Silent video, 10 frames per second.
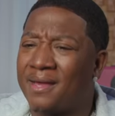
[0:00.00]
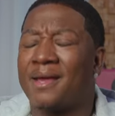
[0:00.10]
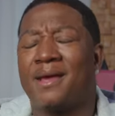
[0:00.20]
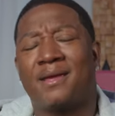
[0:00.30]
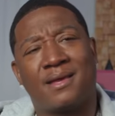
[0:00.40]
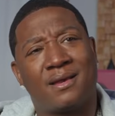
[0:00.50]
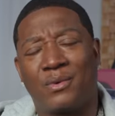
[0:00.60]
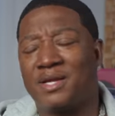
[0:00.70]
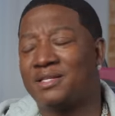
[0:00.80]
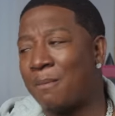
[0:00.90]
Hell yeah,
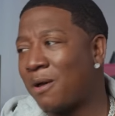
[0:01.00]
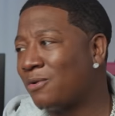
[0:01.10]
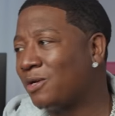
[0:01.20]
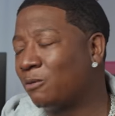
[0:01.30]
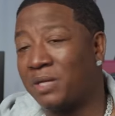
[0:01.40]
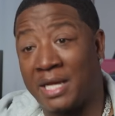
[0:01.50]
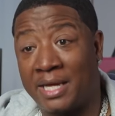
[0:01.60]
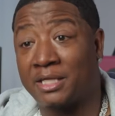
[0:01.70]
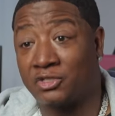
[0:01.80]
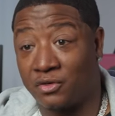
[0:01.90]
we ain't talking about no nigga
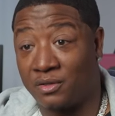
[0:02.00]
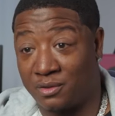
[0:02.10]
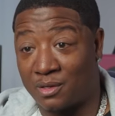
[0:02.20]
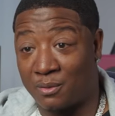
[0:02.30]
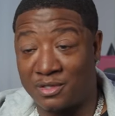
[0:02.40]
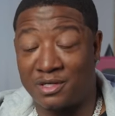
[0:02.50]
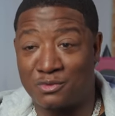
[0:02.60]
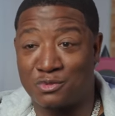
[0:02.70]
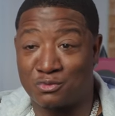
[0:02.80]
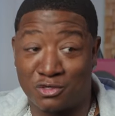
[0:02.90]
playing street. I mean, these
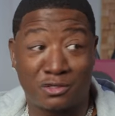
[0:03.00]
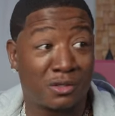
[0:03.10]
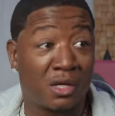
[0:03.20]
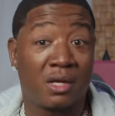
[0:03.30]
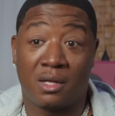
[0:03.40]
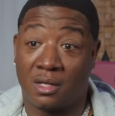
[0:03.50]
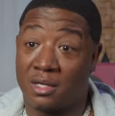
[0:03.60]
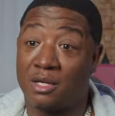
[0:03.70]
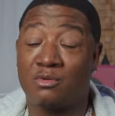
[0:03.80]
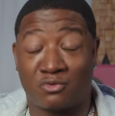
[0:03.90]
was some real,
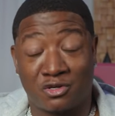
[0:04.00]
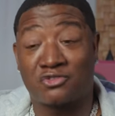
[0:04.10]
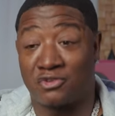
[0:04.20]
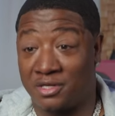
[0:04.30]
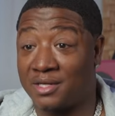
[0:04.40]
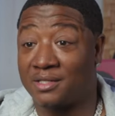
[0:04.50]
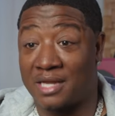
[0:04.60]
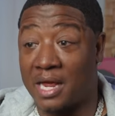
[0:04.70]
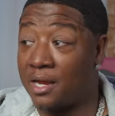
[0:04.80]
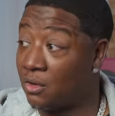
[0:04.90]
it was some real street niggas
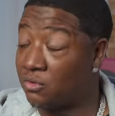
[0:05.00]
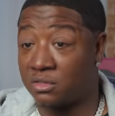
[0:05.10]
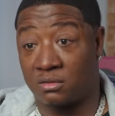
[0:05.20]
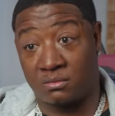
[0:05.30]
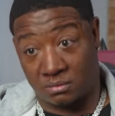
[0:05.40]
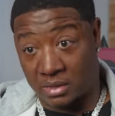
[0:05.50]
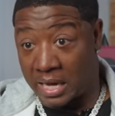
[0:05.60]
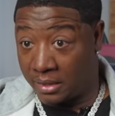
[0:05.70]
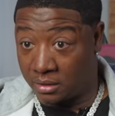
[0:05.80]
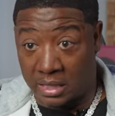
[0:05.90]
like on some,
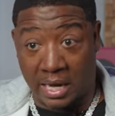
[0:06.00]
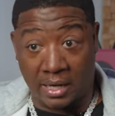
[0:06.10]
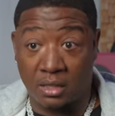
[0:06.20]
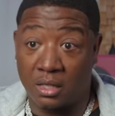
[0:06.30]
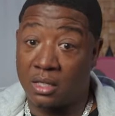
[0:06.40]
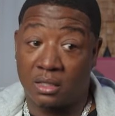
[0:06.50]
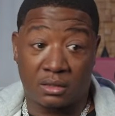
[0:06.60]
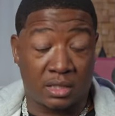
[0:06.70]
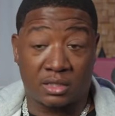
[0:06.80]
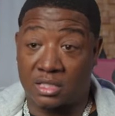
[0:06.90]
like, like,
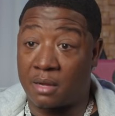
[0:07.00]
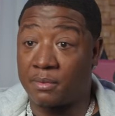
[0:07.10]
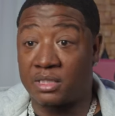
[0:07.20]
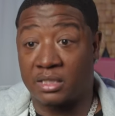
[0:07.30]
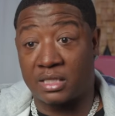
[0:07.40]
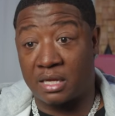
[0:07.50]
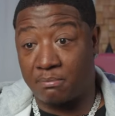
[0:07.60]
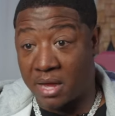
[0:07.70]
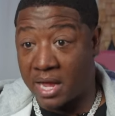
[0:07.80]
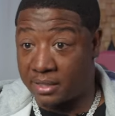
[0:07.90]
Nigga stomach touching their
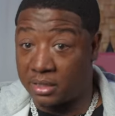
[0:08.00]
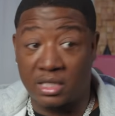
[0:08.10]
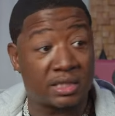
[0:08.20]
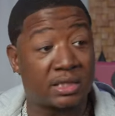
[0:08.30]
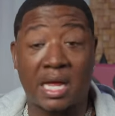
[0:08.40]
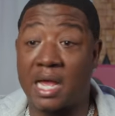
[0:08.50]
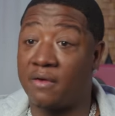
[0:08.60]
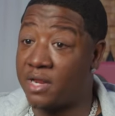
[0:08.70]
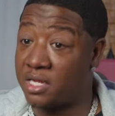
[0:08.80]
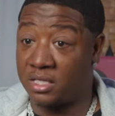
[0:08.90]
back, nigga hustling
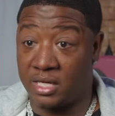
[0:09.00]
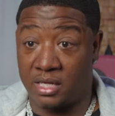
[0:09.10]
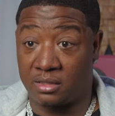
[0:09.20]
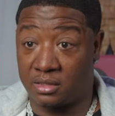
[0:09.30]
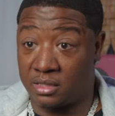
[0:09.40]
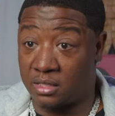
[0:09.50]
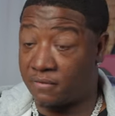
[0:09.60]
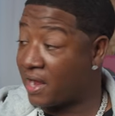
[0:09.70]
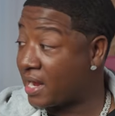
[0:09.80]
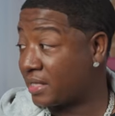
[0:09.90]
however they can get it. Nigga,
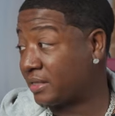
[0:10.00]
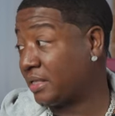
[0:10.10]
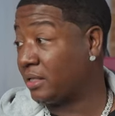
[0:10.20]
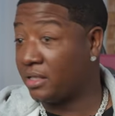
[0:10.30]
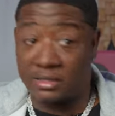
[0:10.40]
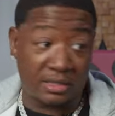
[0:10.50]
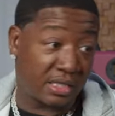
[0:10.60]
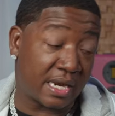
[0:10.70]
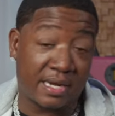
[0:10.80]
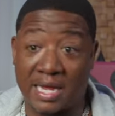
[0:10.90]
if I gotta sell this,
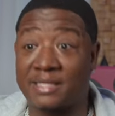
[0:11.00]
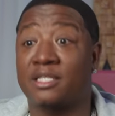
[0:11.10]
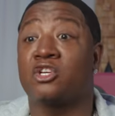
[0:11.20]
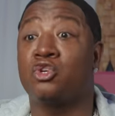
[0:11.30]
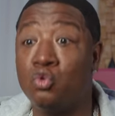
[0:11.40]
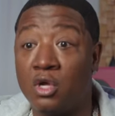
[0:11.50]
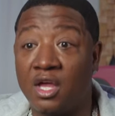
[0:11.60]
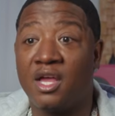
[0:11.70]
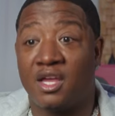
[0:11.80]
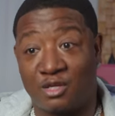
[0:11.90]
sell that, nigga, I sell you.
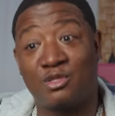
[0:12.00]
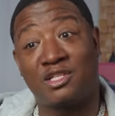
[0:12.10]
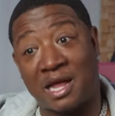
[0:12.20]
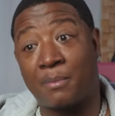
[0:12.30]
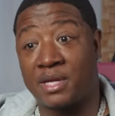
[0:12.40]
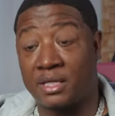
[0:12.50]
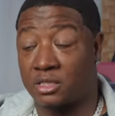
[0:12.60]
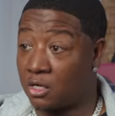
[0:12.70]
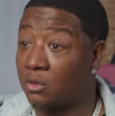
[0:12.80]
It's these type of niggas. So